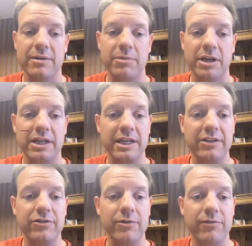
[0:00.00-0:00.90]
but it
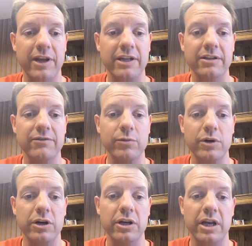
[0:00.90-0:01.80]
needs reflective
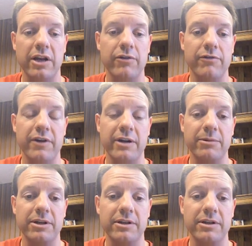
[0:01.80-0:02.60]
work and refinement.